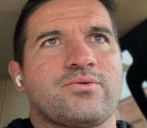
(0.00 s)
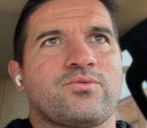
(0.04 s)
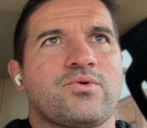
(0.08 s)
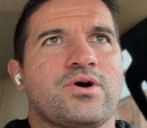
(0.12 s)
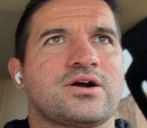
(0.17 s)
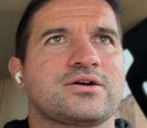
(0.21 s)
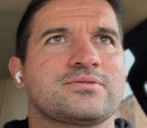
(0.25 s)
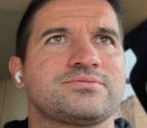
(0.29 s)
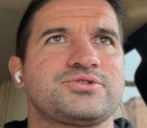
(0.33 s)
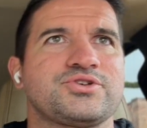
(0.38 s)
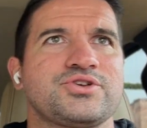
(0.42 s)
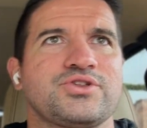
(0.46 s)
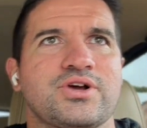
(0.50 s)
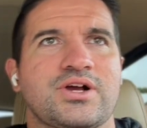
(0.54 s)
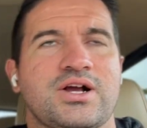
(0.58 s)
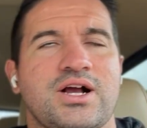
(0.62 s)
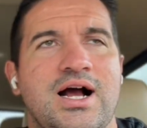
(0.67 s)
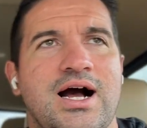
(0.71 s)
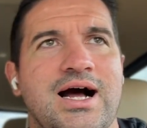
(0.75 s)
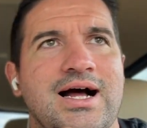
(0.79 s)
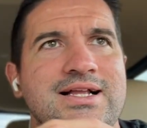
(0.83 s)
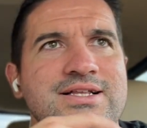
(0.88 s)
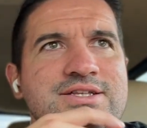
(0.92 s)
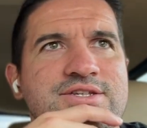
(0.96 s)
Welcome to the
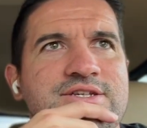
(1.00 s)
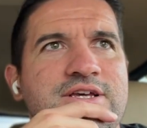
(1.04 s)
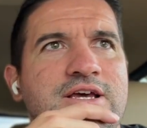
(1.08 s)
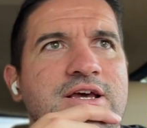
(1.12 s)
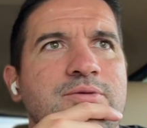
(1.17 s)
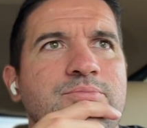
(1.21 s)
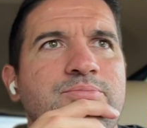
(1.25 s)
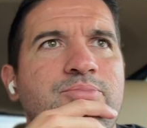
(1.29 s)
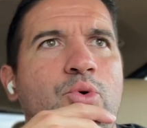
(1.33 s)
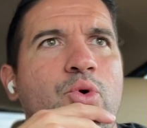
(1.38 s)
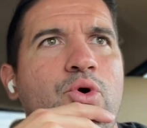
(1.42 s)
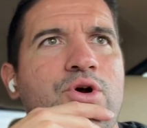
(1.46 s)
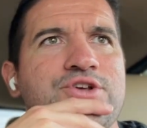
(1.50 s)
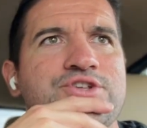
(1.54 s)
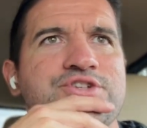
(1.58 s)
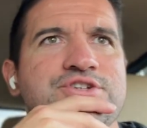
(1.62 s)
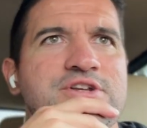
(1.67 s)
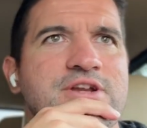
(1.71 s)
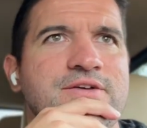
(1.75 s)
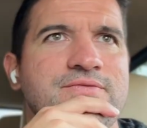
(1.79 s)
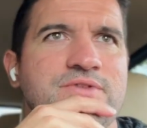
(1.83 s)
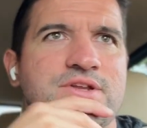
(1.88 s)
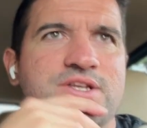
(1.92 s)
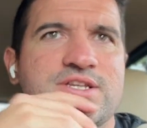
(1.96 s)
content
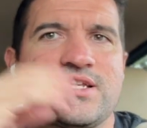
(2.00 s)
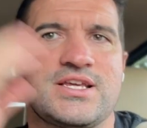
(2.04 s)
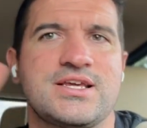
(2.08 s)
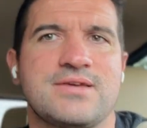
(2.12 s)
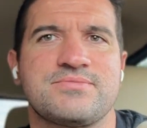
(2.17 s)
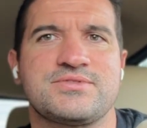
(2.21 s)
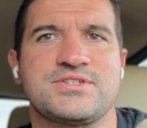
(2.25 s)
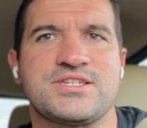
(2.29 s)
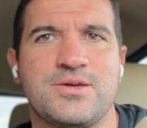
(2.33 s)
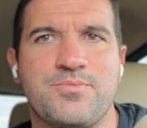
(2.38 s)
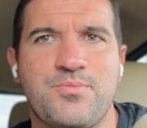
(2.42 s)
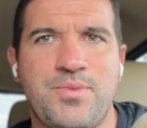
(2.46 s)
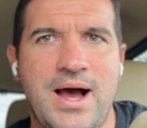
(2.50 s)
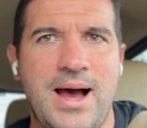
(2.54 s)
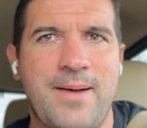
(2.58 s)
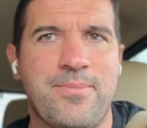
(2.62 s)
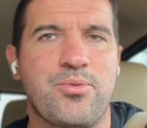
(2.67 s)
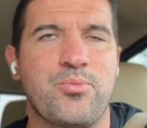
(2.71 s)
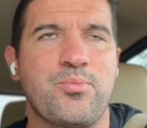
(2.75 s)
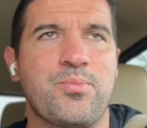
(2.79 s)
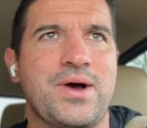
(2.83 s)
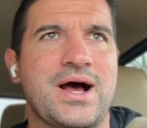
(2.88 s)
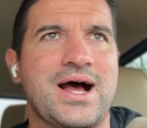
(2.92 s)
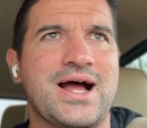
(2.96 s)
portion of the DMC
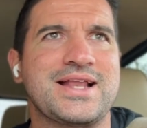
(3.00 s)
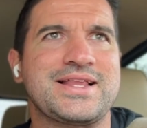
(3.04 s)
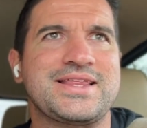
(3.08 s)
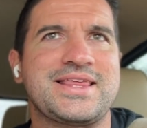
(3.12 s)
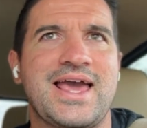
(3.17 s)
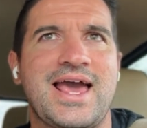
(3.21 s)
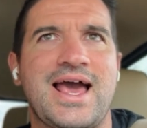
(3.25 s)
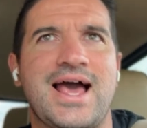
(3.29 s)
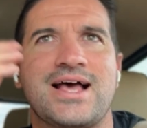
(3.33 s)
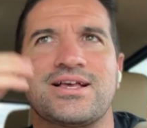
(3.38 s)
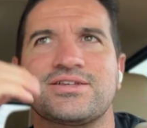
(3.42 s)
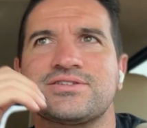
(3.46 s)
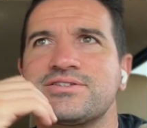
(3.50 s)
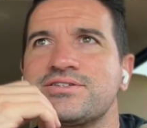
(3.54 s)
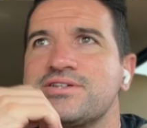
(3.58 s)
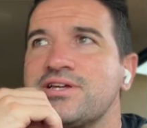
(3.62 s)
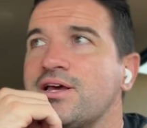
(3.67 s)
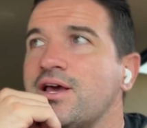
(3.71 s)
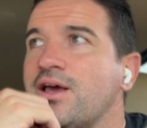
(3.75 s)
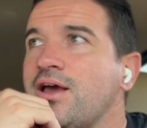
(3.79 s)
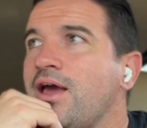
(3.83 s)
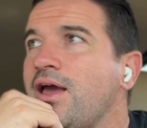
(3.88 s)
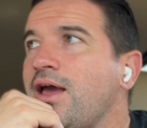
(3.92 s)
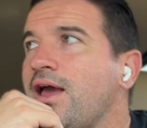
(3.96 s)
Poppin' Podcast.
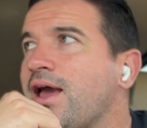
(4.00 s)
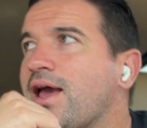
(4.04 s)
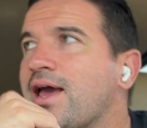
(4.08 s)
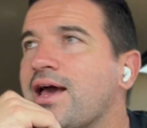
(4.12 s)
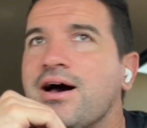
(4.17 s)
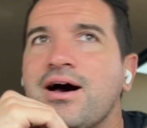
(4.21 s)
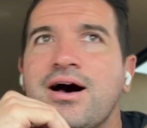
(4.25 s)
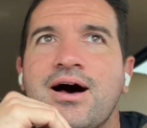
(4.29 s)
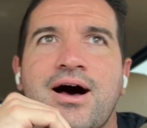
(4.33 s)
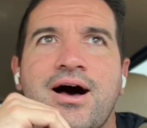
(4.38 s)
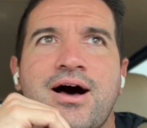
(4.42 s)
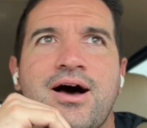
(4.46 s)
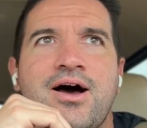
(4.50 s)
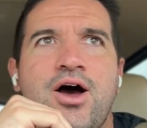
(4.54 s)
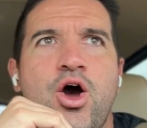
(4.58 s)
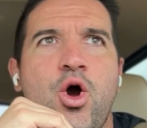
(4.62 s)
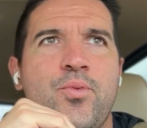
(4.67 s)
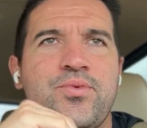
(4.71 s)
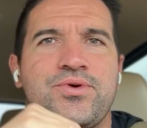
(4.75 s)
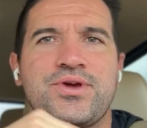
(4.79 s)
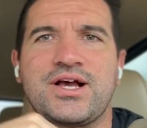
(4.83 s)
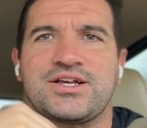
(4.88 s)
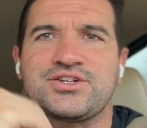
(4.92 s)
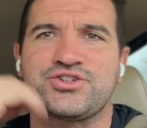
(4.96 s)
I
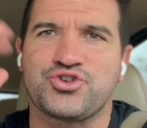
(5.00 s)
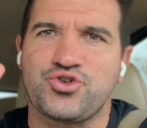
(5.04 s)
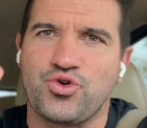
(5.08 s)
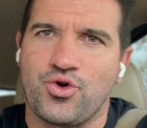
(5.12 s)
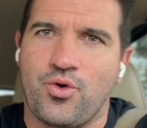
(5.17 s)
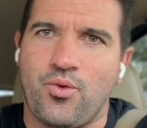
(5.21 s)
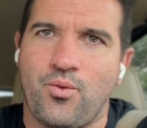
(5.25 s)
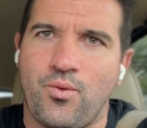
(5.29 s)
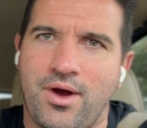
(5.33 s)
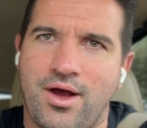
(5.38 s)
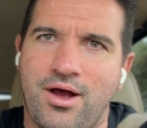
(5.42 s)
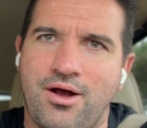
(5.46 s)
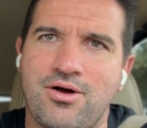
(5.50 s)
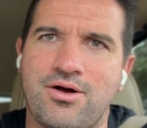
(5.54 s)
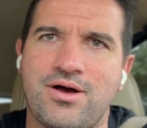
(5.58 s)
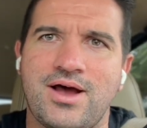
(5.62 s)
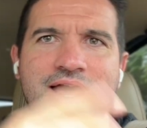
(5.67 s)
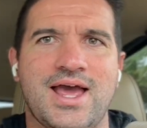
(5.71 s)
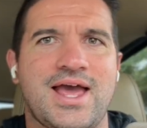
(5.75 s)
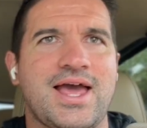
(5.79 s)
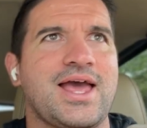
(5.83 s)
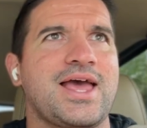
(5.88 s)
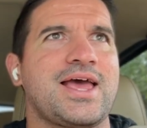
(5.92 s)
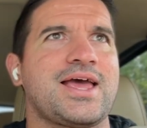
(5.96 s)
hope you guys are doing well.
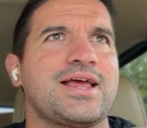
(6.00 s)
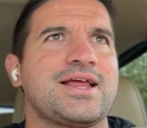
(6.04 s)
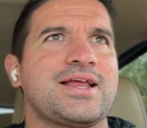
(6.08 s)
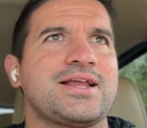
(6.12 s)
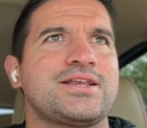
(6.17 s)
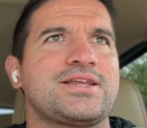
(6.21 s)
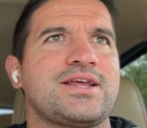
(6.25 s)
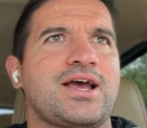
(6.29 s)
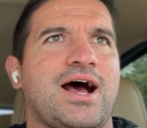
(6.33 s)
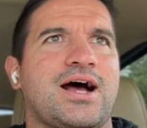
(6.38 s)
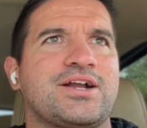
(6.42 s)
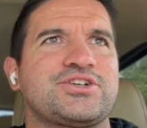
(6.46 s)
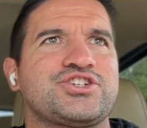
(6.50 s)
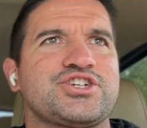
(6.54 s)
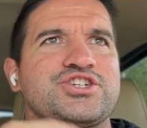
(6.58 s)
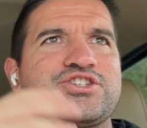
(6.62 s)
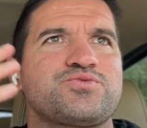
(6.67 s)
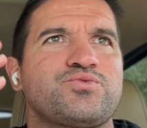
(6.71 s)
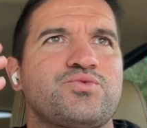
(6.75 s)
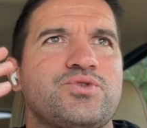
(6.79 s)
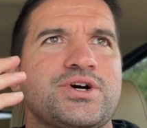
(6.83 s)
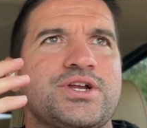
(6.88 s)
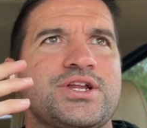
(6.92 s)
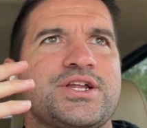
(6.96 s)
And I
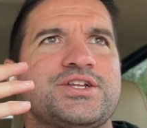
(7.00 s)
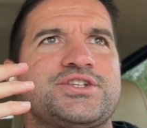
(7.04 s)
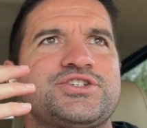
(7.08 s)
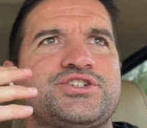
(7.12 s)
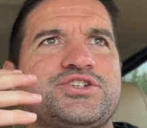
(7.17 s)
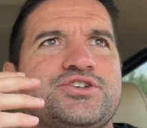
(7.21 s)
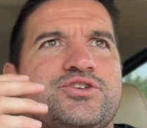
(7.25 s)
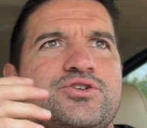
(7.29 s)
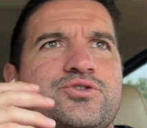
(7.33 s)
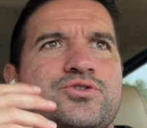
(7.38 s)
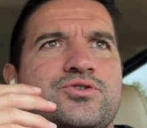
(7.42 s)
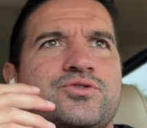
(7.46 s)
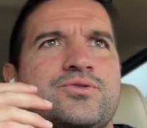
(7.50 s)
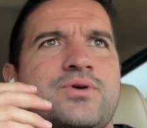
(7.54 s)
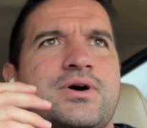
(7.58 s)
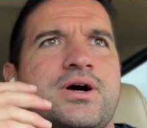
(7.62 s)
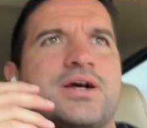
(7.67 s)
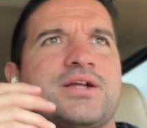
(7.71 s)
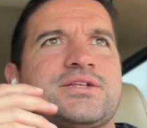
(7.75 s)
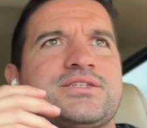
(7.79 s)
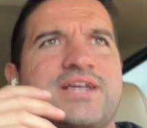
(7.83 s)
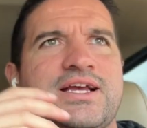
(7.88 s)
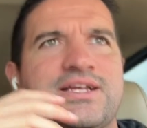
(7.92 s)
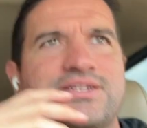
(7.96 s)
just wanted
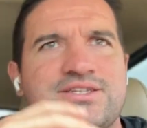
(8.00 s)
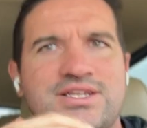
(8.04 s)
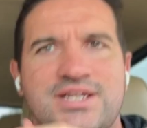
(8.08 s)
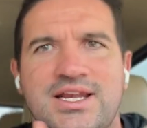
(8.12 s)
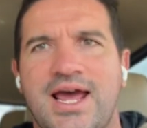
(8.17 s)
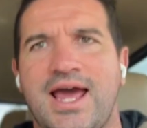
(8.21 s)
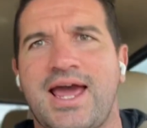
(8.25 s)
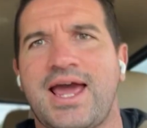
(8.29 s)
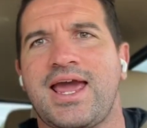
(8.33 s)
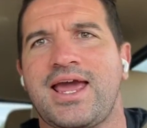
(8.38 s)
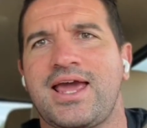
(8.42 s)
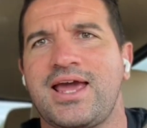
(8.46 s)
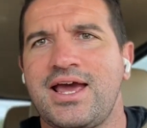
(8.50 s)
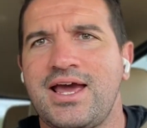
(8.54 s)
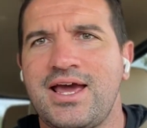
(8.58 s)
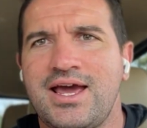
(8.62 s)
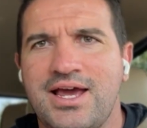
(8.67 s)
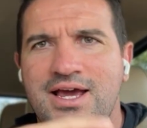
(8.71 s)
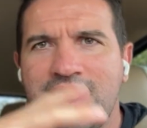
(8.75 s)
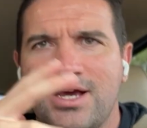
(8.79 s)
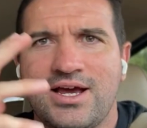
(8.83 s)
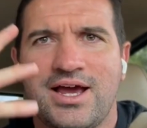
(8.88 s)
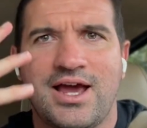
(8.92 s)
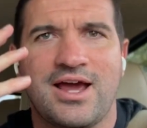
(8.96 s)
to take today
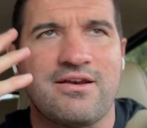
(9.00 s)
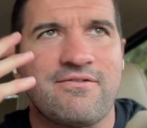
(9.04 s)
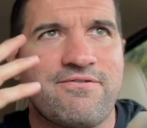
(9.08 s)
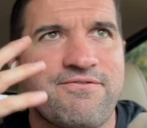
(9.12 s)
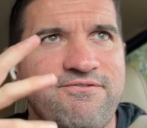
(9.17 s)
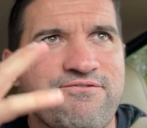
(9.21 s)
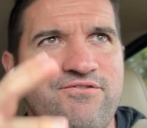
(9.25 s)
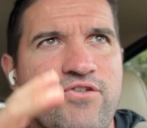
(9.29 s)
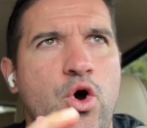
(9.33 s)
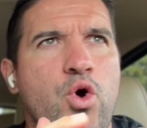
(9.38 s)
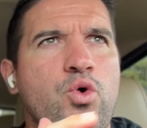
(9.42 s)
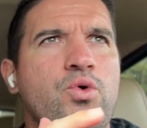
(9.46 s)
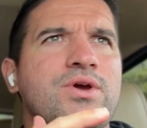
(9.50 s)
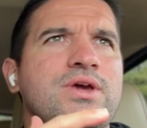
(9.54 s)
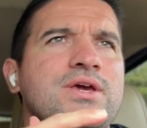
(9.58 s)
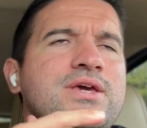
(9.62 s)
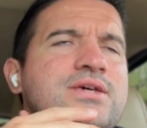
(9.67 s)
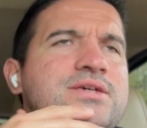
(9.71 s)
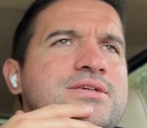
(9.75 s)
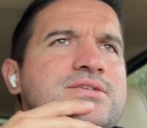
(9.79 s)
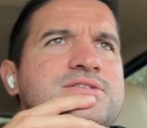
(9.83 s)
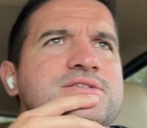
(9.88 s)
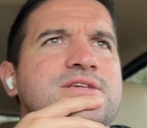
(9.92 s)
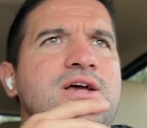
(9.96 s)
and
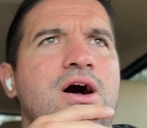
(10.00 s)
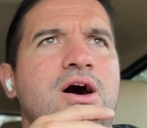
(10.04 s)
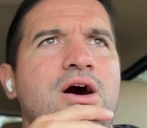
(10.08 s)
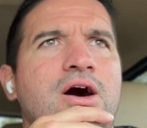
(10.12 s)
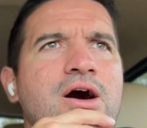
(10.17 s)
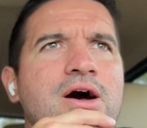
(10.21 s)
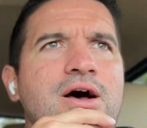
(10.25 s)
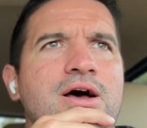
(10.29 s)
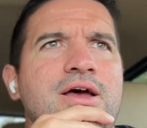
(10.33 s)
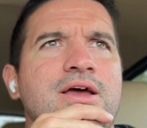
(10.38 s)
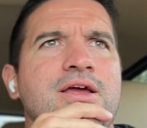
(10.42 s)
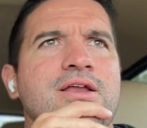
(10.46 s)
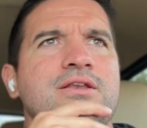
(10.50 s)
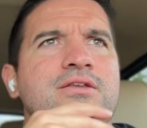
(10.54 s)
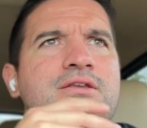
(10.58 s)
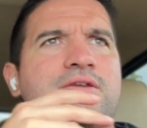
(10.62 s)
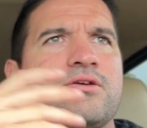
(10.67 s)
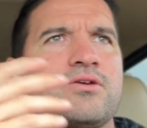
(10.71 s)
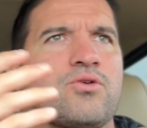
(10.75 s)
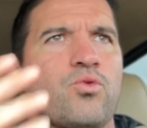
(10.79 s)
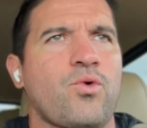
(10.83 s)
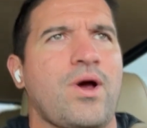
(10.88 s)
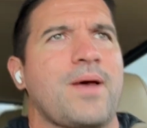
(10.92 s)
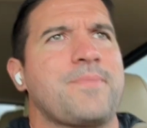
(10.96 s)
focus on
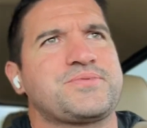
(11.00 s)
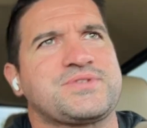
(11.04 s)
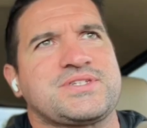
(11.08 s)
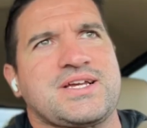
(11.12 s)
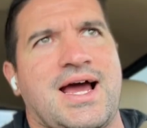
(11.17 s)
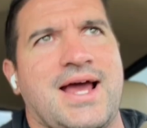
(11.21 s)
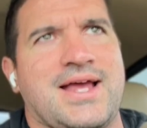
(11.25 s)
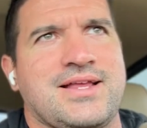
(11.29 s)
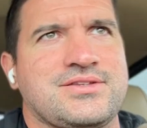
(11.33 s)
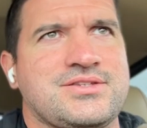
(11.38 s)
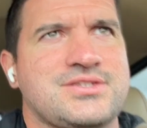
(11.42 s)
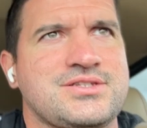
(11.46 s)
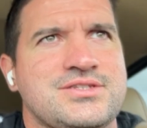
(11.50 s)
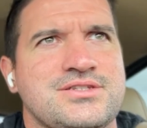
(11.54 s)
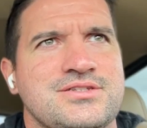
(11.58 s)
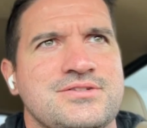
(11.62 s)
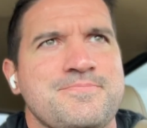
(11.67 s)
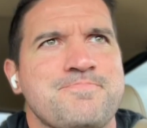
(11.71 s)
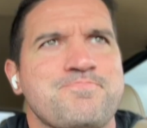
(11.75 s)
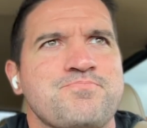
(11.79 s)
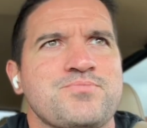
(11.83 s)
websites.